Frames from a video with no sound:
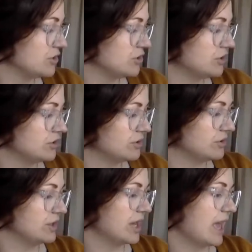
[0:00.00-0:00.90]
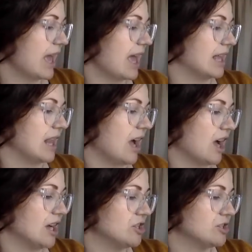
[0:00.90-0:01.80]
to
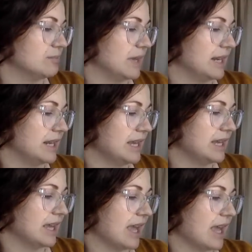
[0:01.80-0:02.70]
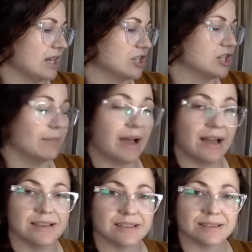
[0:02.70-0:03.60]
El-Hajj Malik
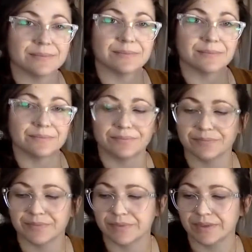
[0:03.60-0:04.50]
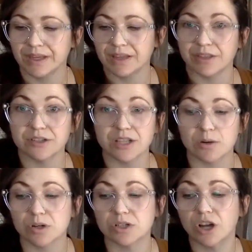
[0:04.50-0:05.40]
El-Shabazz. There's that
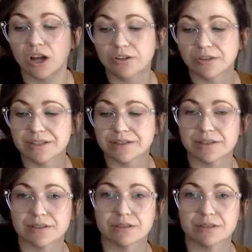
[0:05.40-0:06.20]
word tolerance.